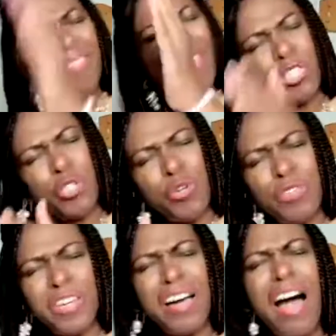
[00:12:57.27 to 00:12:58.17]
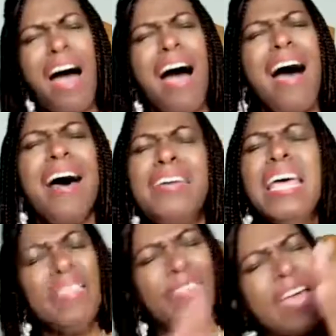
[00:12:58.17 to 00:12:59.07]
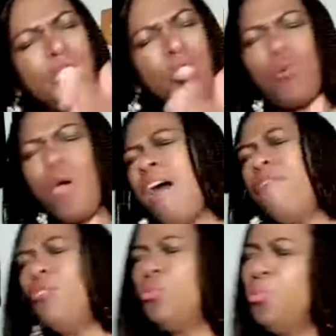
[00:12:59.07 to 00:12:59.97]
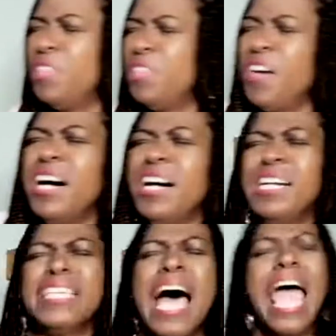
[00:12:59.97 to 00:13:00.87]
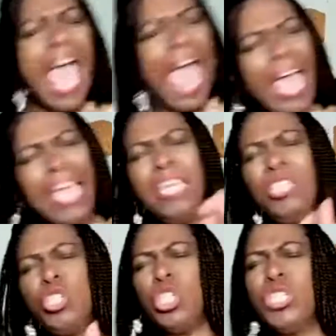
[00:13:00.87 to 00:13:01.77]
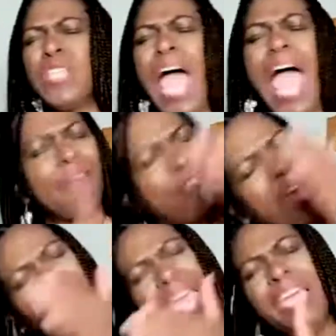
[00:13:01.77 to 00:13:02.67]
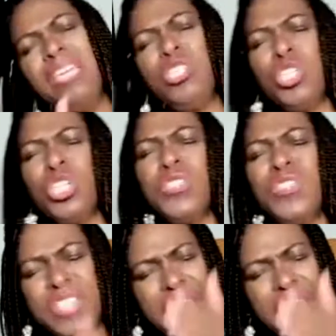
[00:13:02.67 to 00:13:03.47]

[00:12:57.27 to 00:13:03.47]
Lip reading: that you're the God that traveled with us ages after ages,